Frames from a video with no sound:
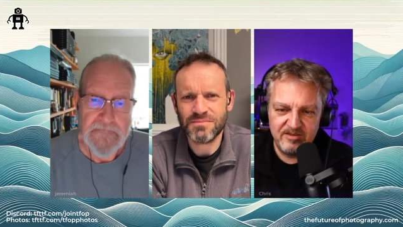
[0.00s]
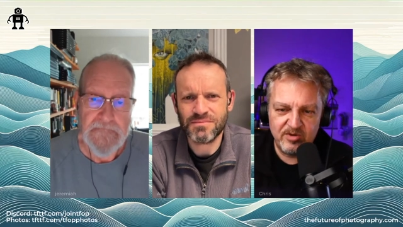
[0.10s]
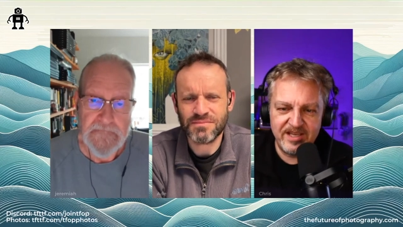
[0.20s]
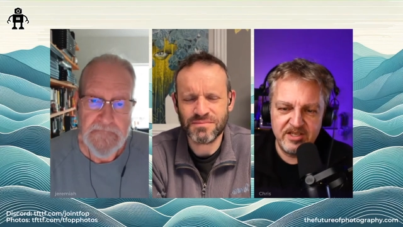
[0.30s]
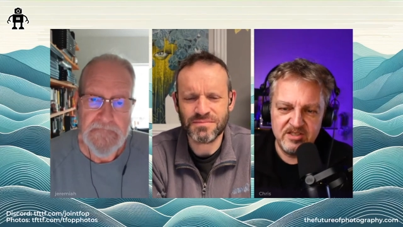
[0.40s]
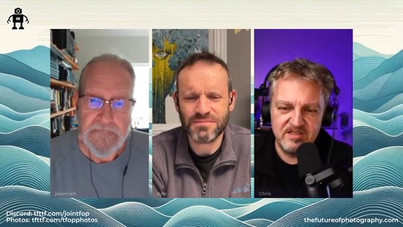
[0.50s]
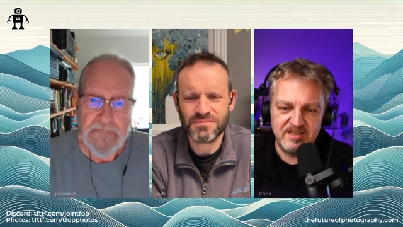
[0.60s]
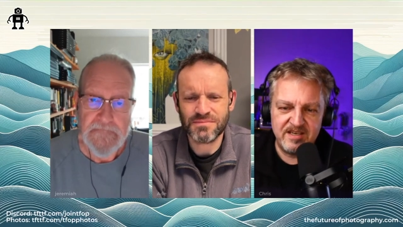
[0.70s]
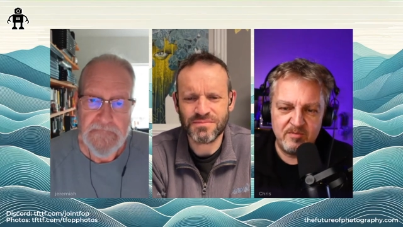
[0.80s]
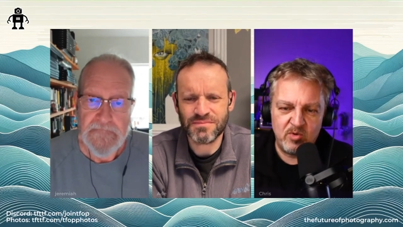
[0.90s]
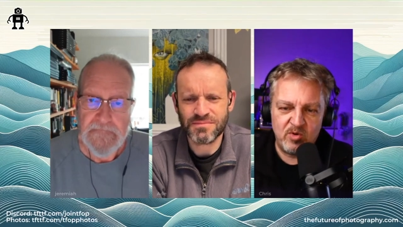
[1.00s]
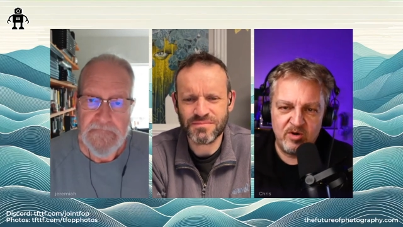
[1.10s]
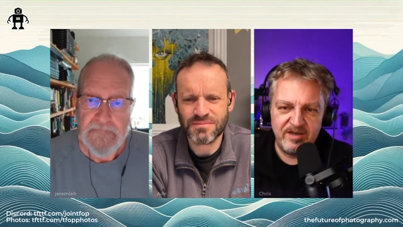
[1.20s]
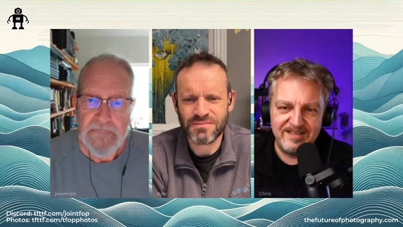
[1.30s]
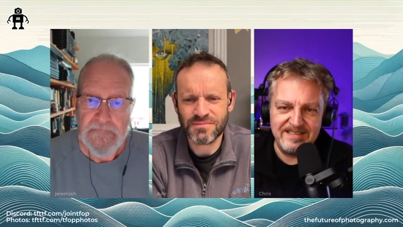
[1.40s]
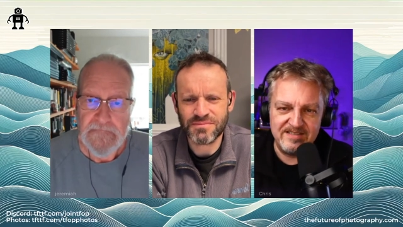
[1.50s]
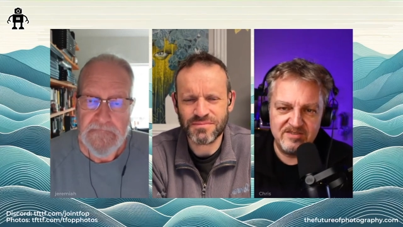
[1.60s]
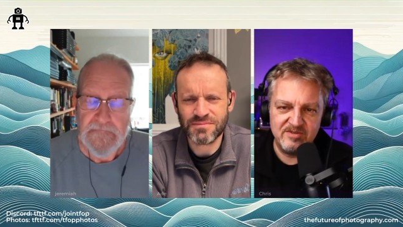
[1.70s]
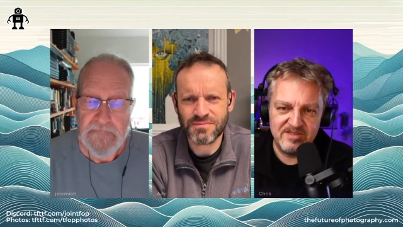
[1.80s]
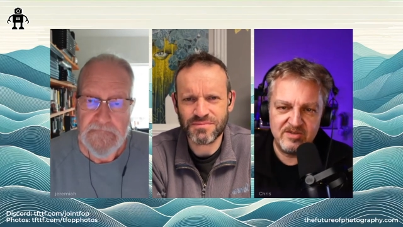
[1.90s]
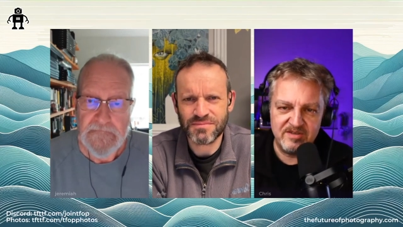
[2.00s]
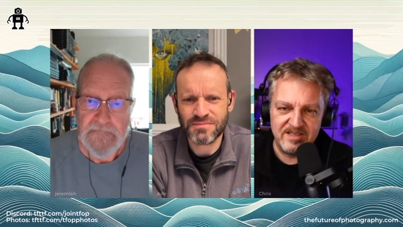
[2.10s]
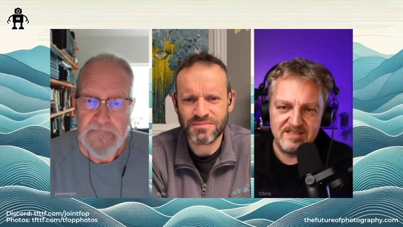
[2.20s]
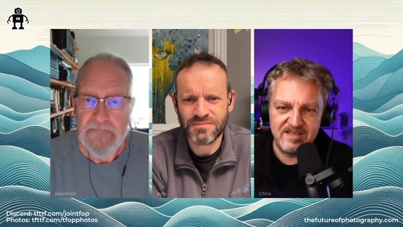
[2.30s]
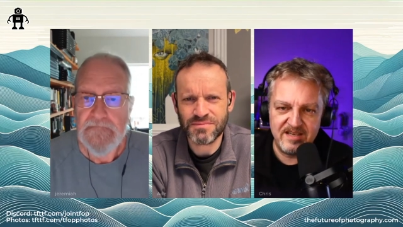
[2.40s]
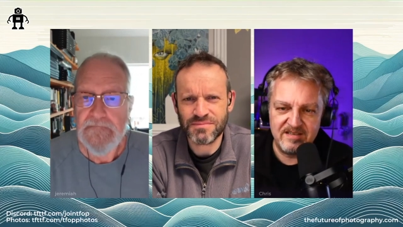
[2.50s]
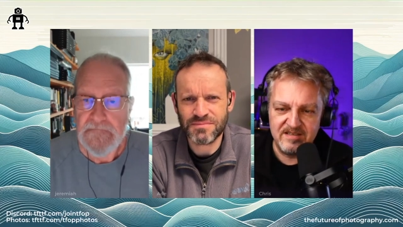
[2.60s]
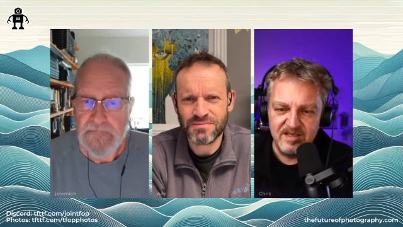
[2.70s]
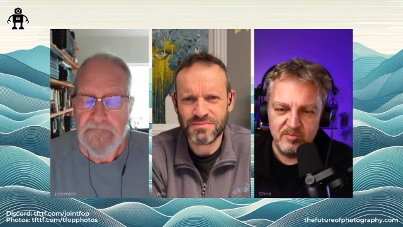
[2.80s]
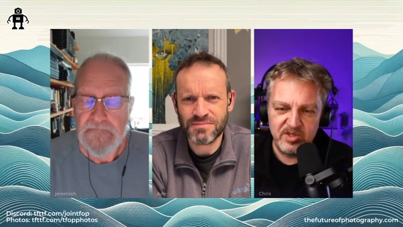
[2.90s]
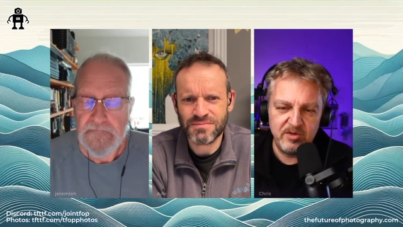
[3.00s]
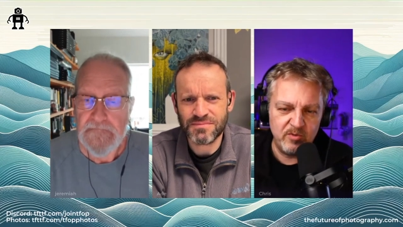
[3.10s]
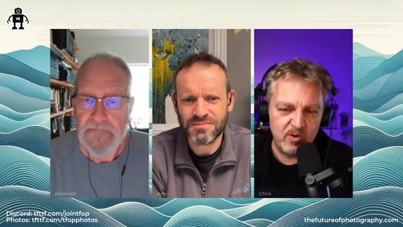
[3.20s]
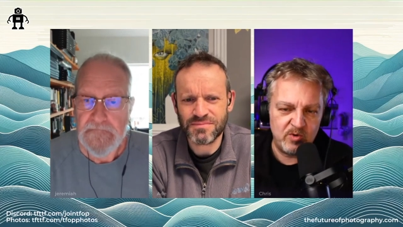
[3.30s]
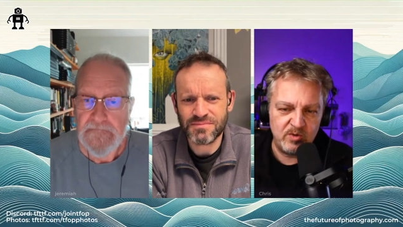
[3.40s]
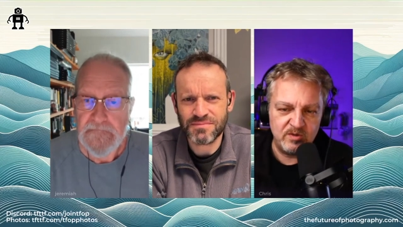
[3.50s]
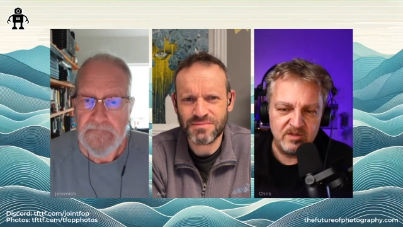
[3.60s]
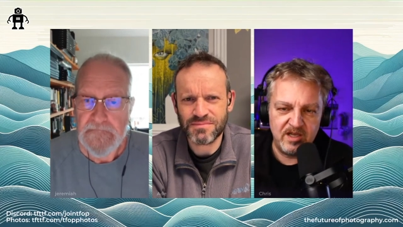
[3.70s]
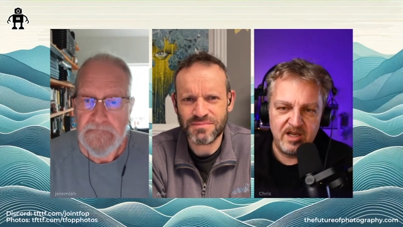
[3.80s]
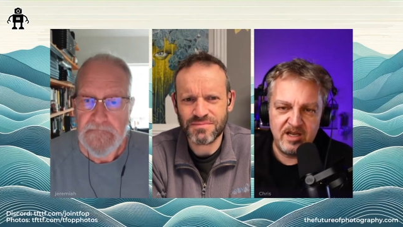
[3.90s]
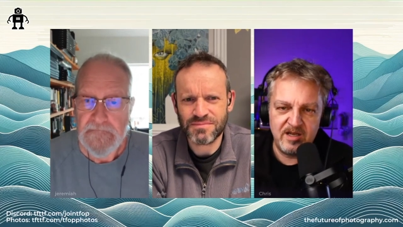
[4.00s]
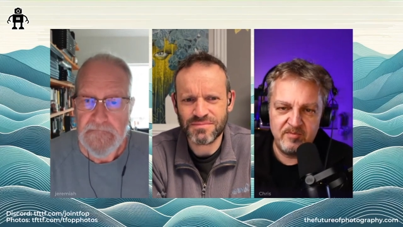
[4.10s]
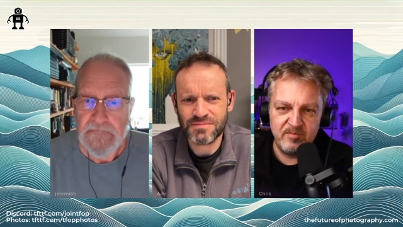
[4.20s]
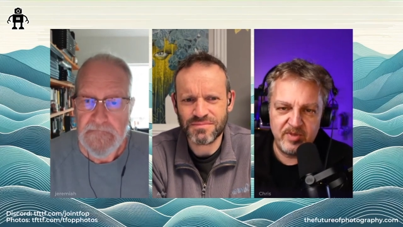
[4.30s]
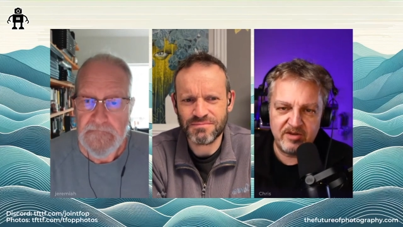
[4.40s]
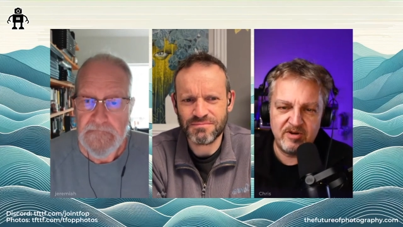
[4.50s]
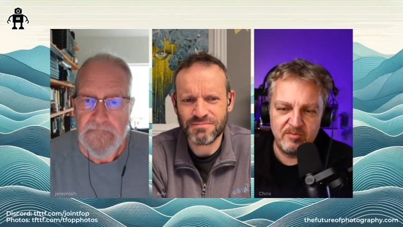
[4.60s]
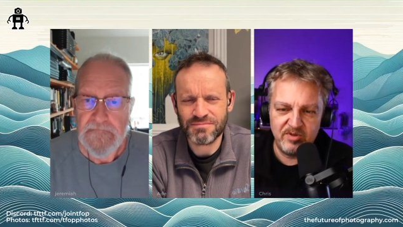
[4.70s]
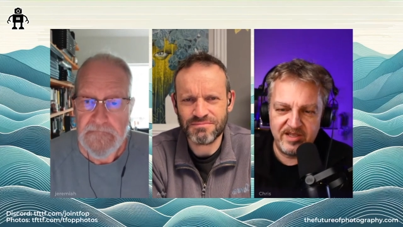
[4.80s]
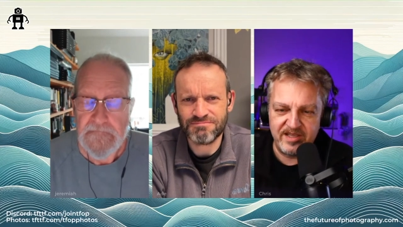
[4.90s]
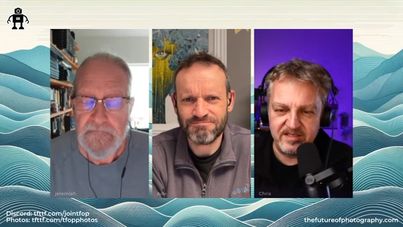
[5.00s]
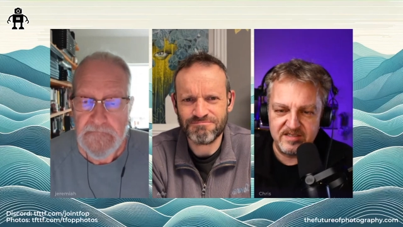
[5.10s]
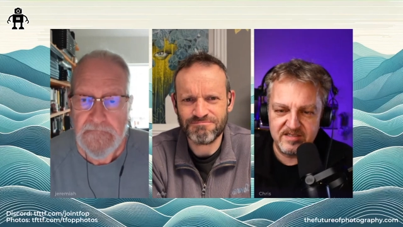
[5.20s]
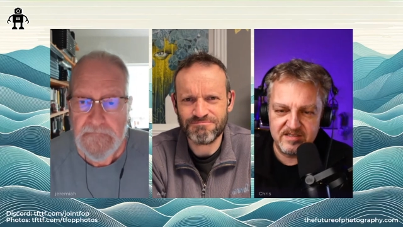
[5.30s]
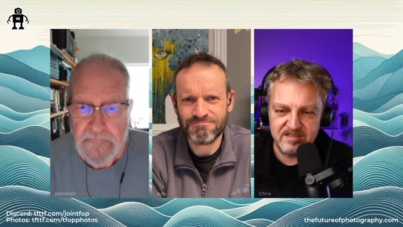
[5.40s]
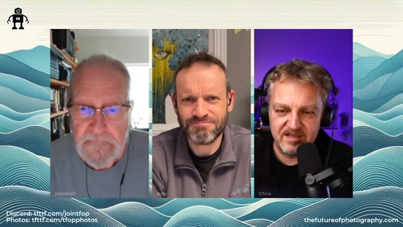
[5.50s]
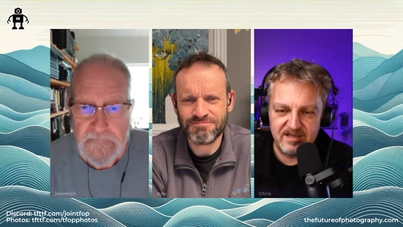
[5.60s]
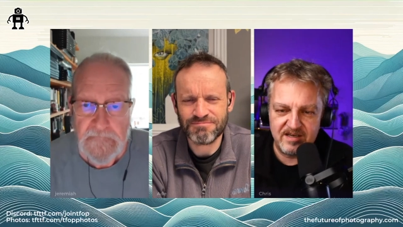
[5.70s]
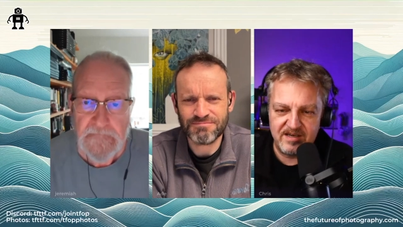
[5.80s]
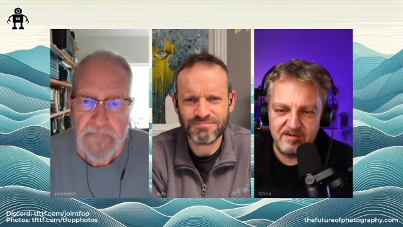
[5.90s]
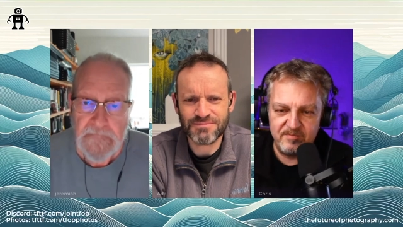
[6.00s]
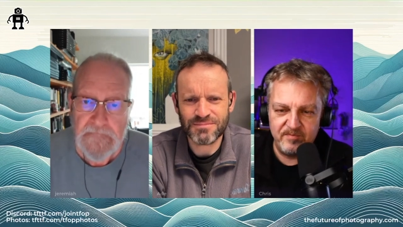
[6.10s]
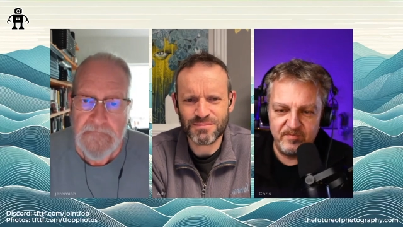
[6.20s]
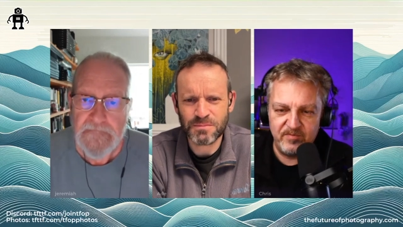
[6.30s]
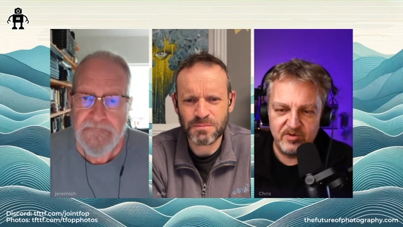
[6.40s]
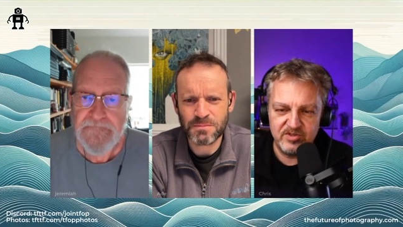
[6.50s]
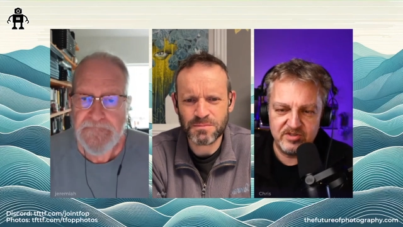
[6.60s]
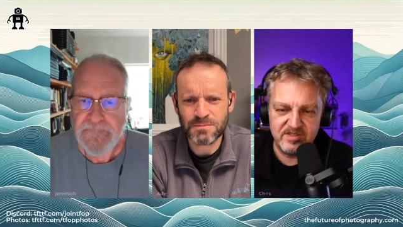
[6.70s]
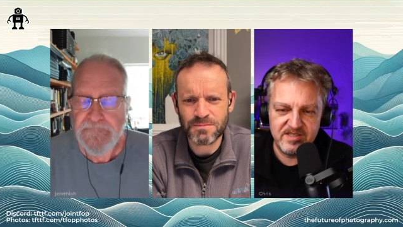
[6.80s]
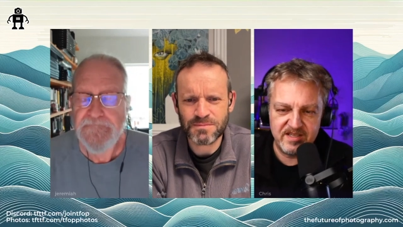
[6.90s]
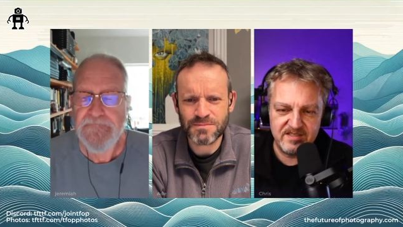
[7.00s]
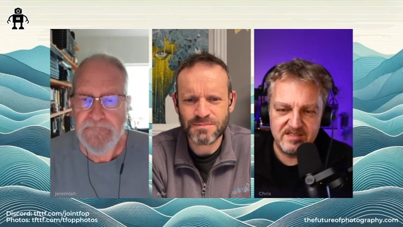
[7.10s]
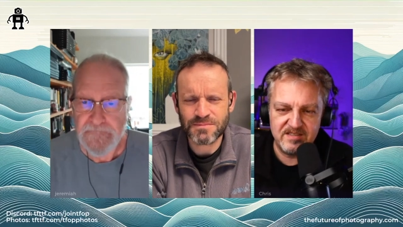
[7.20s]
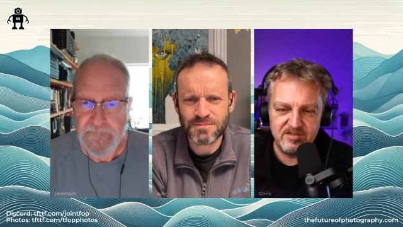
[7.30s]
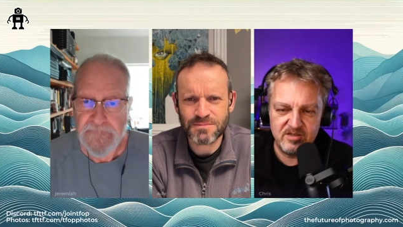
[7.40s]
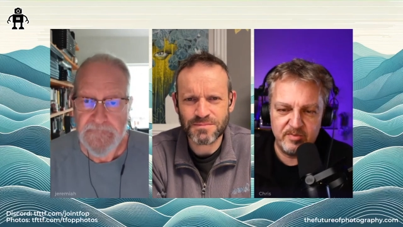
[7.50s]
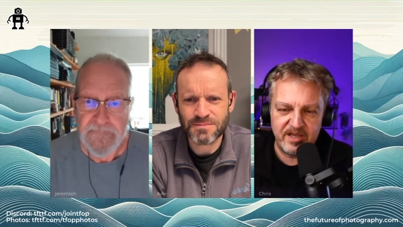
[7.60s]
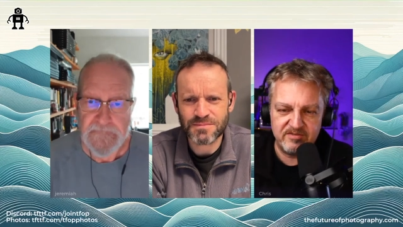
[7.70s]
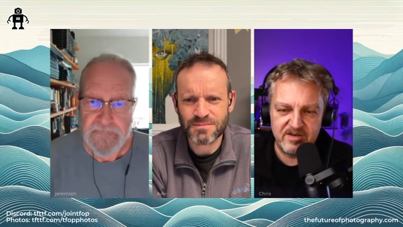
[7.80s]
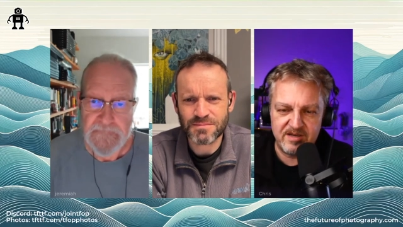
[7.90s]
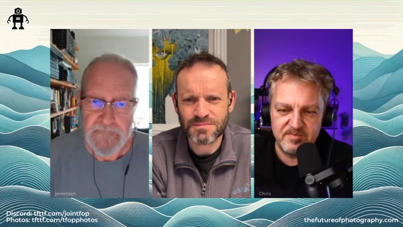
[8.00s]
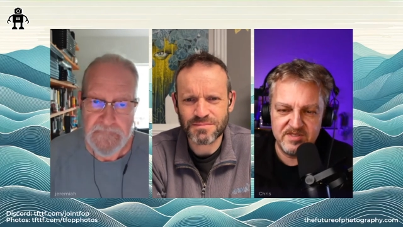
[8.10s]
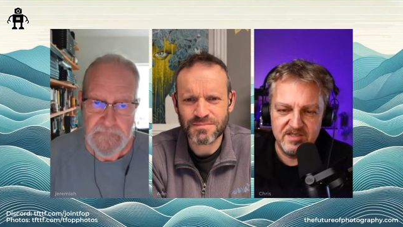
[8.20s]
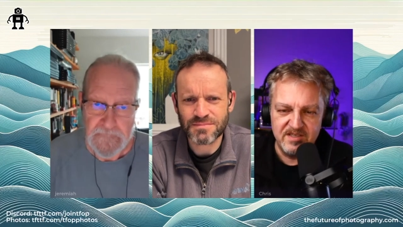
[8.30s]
Speaker 1: locations anymore, at least to a certain extent. B-roll, um, background plates, um, virtual sets, digital backdrops.